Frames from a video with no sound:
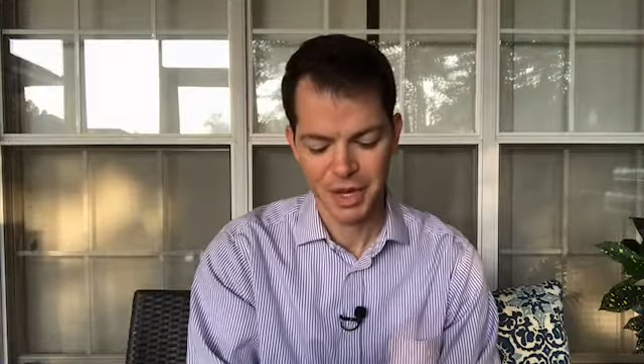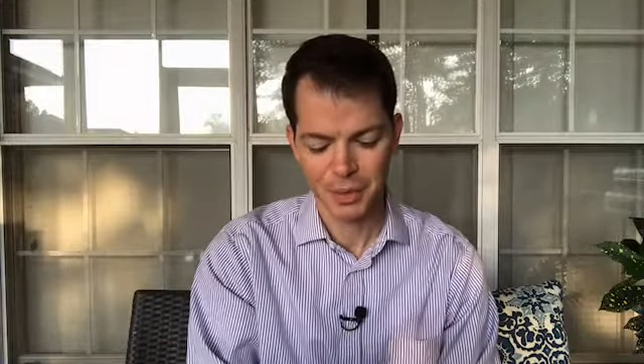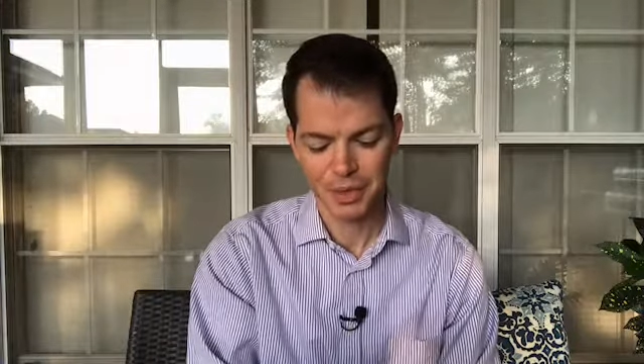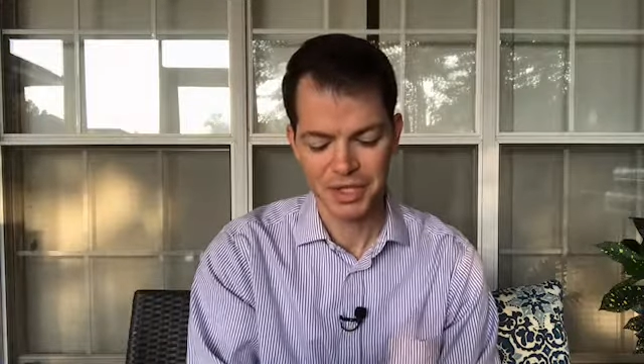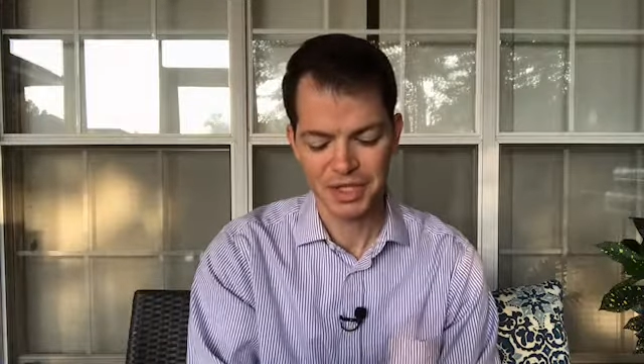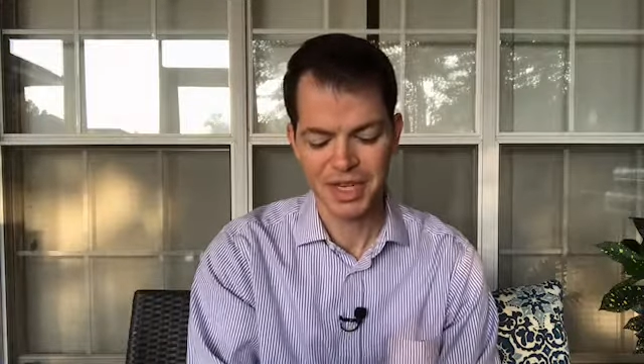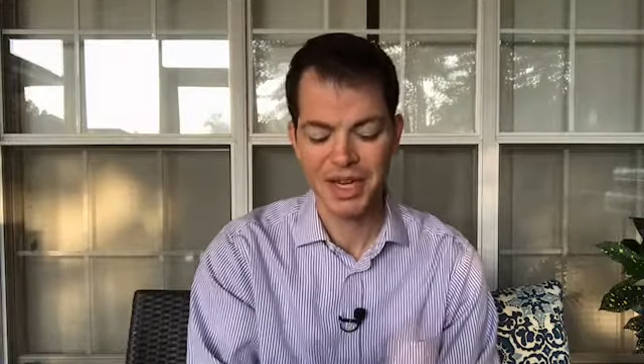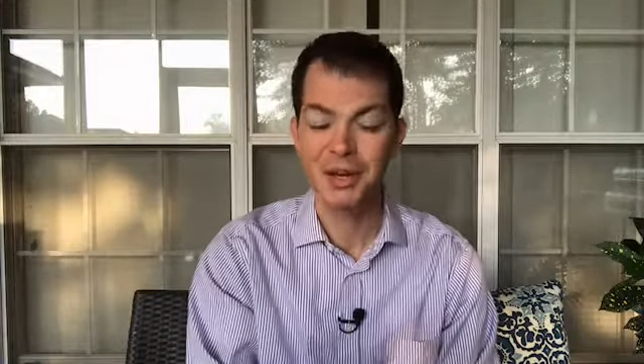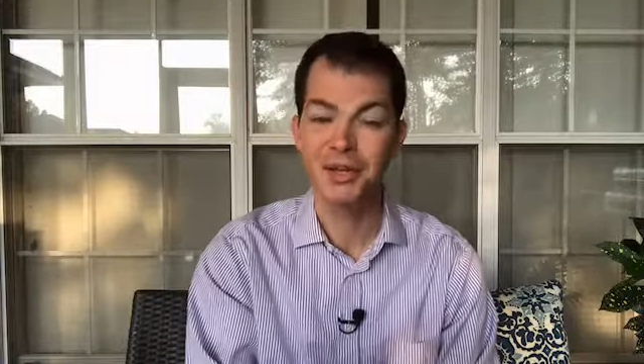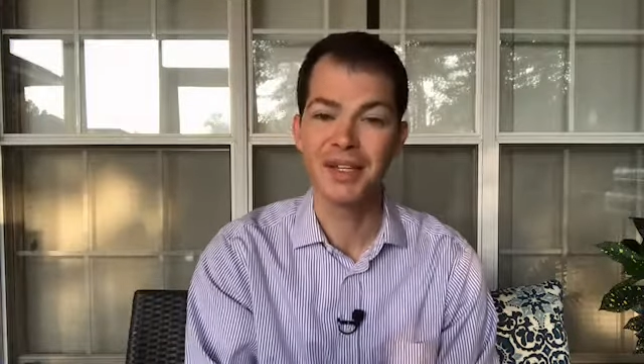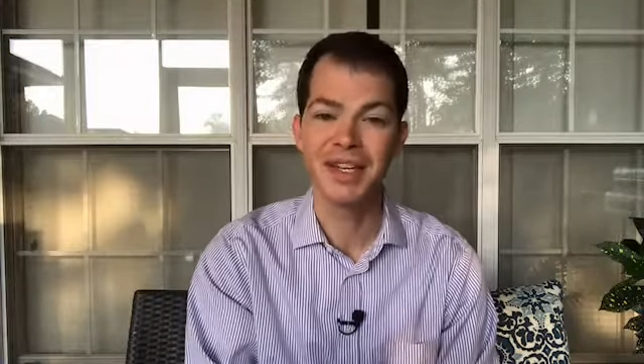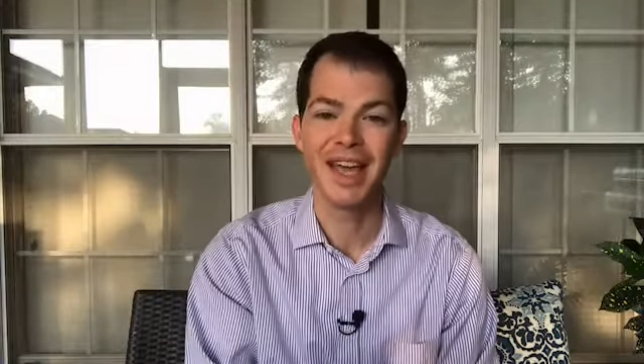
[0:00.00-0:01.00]
which is
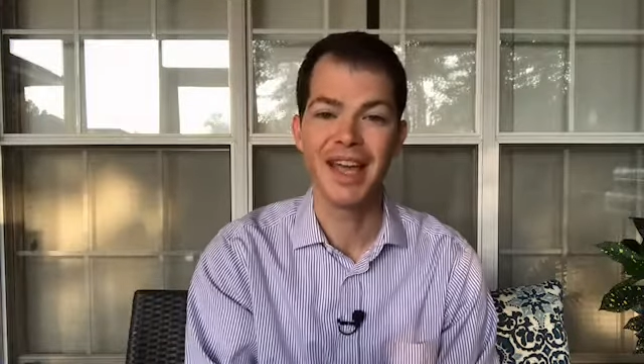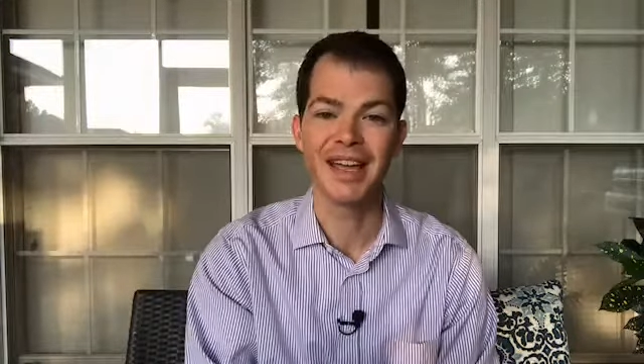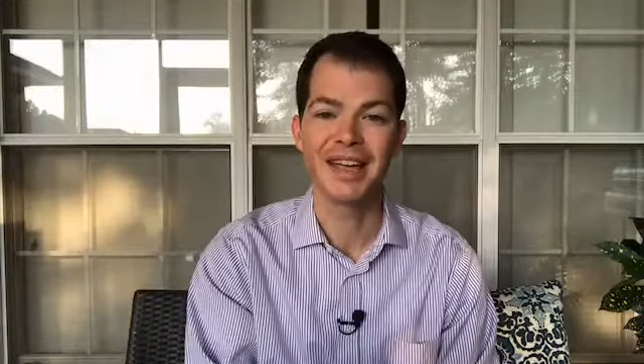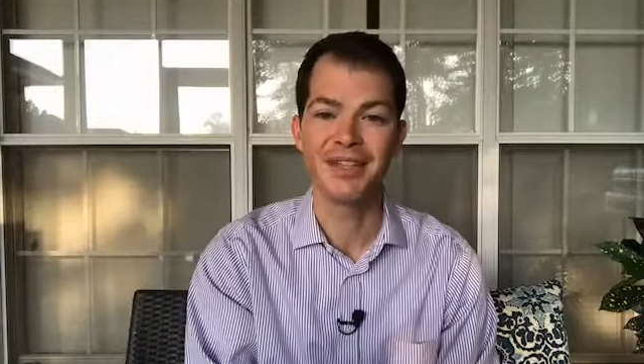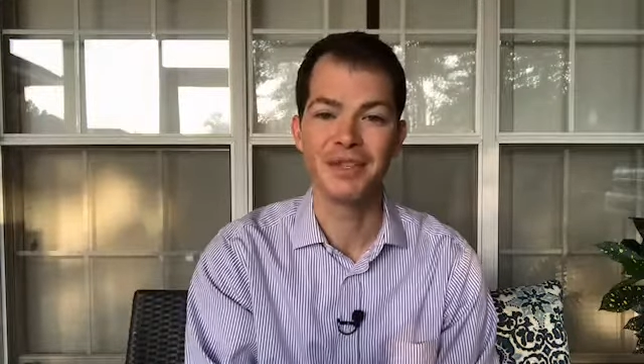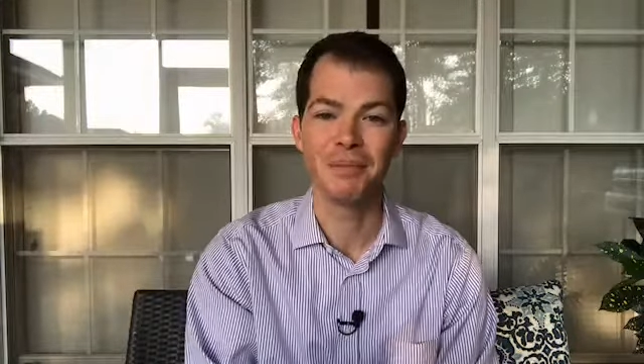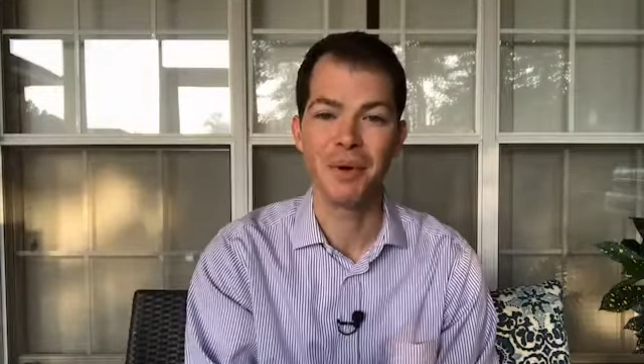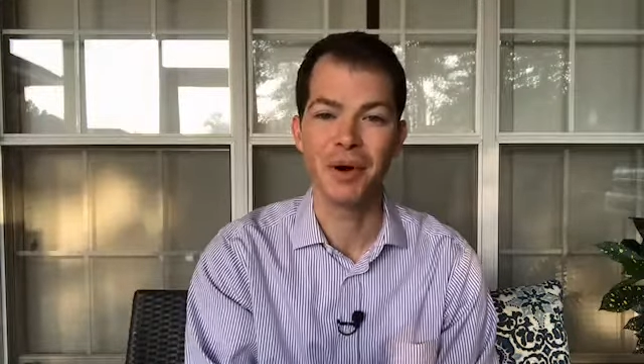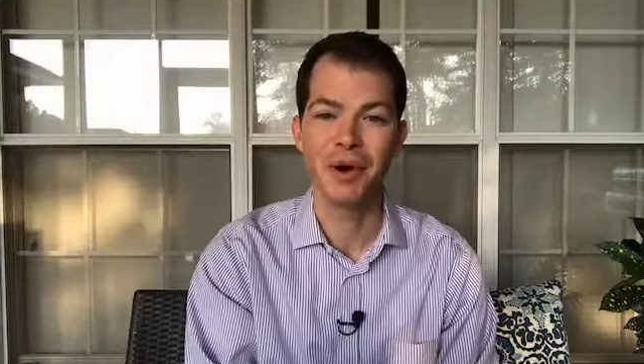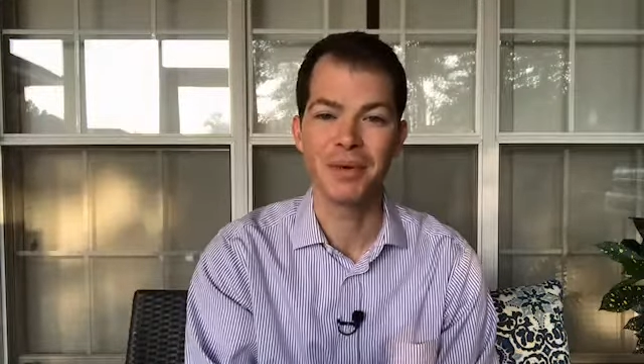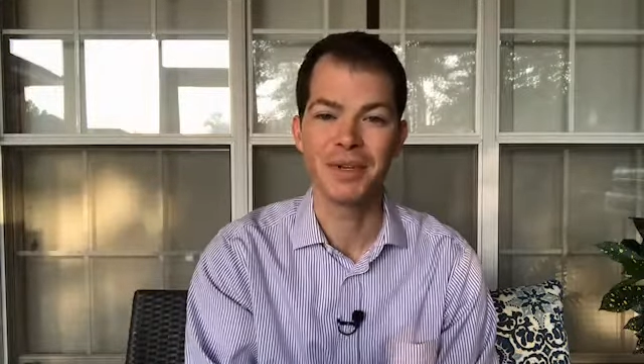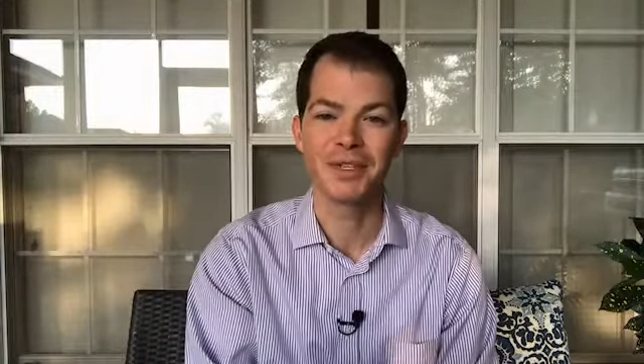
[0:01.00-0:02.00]
here today and
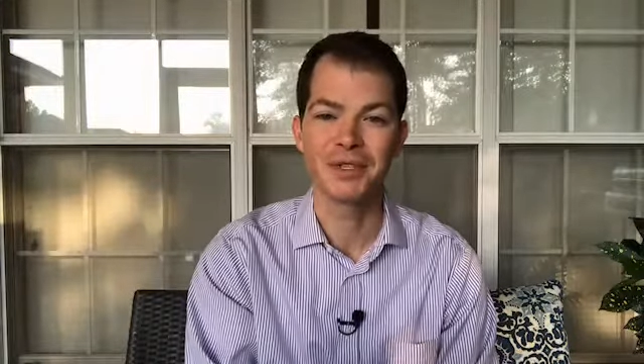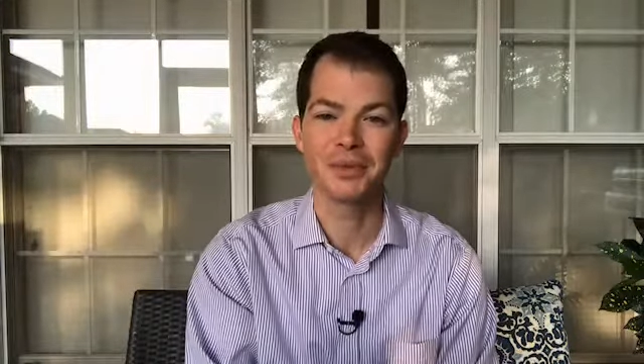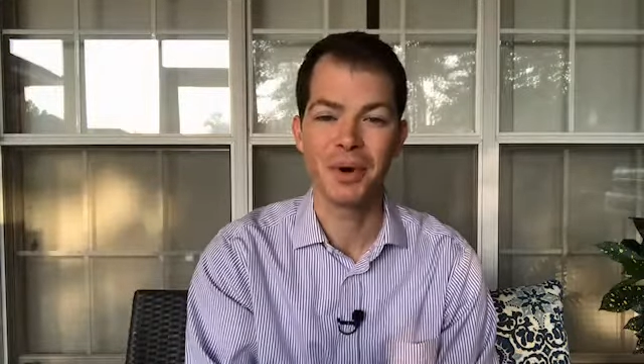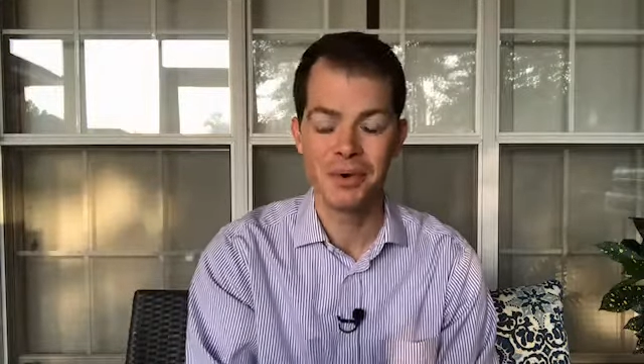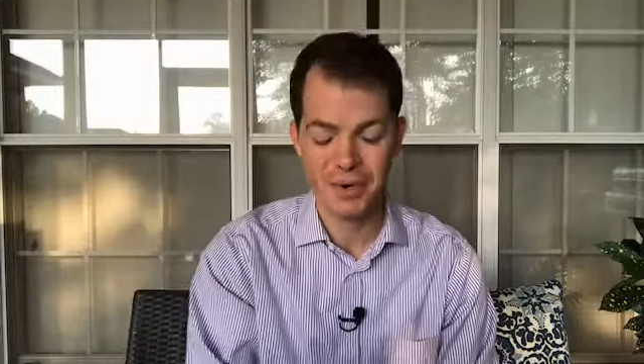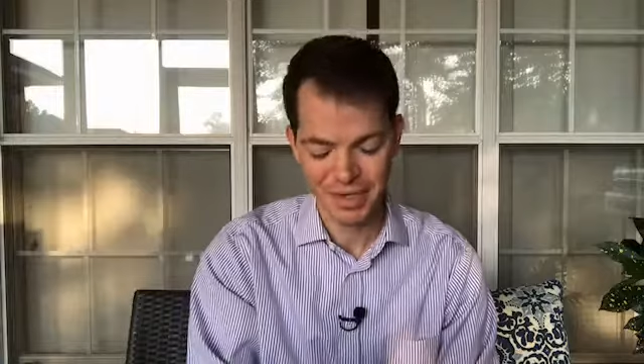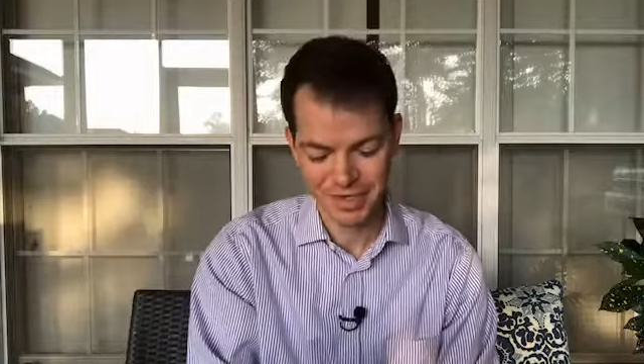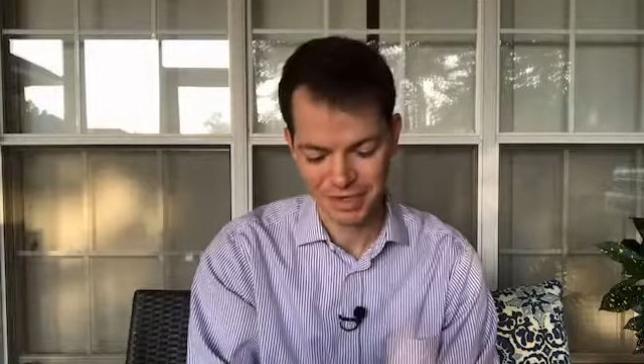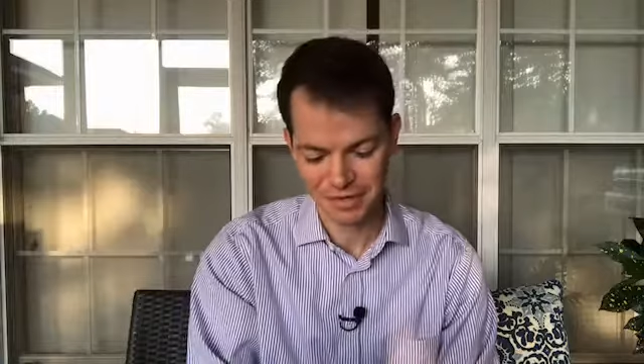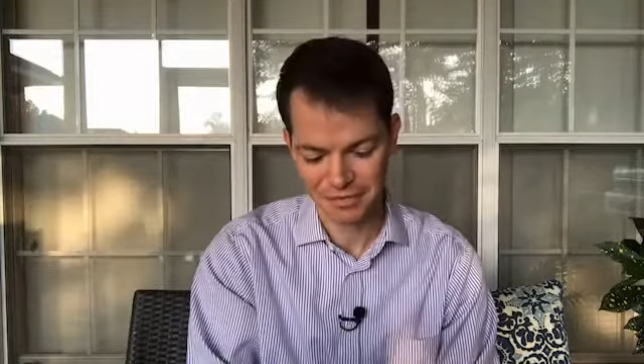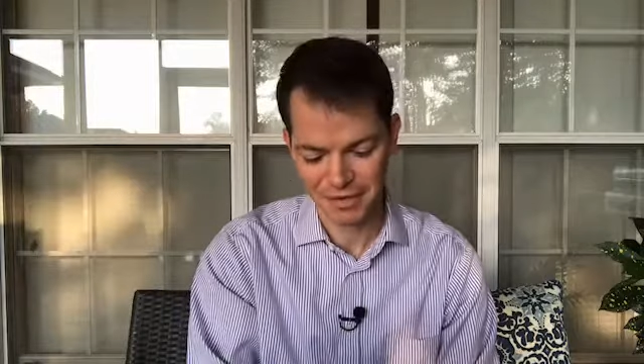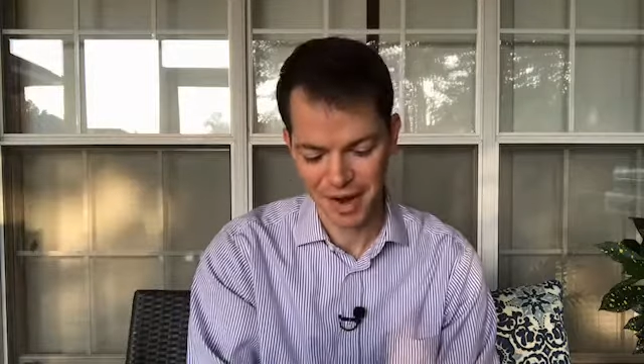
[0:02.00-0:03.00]
tomorrow is thrown into
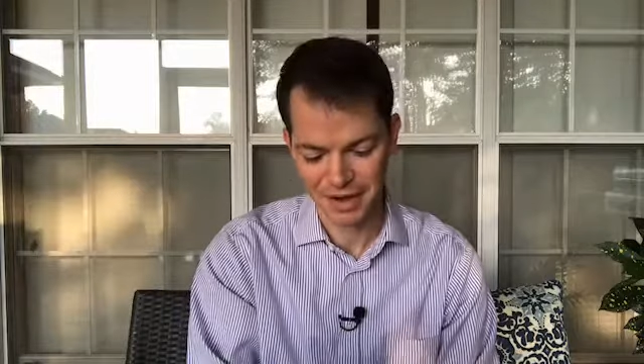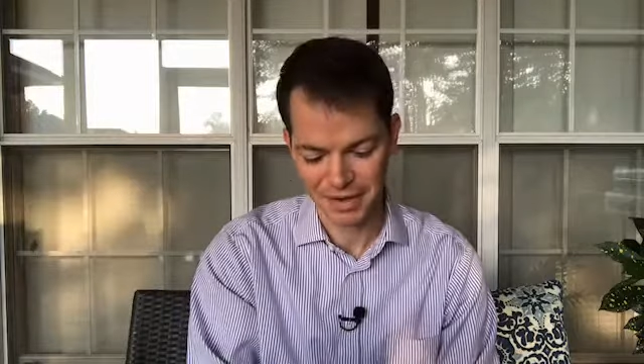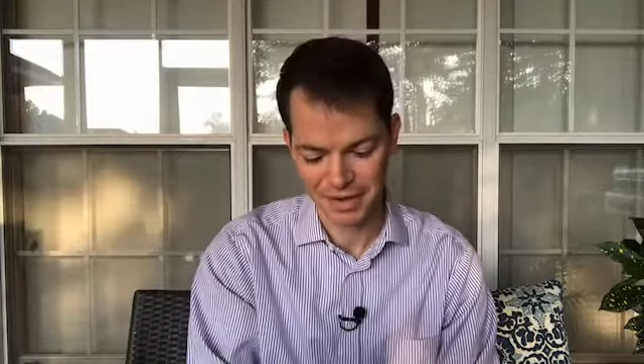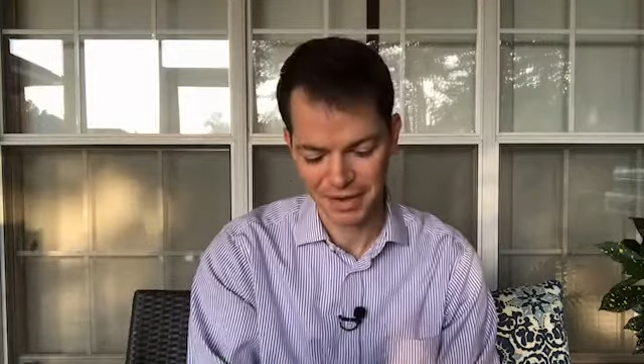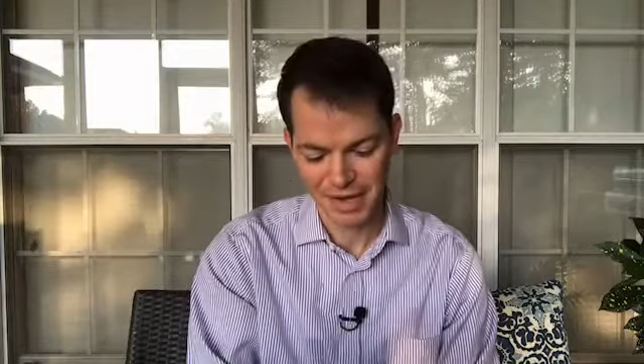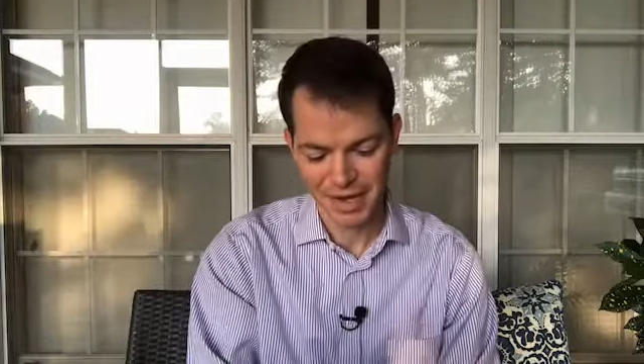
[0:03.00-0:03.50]
the fire,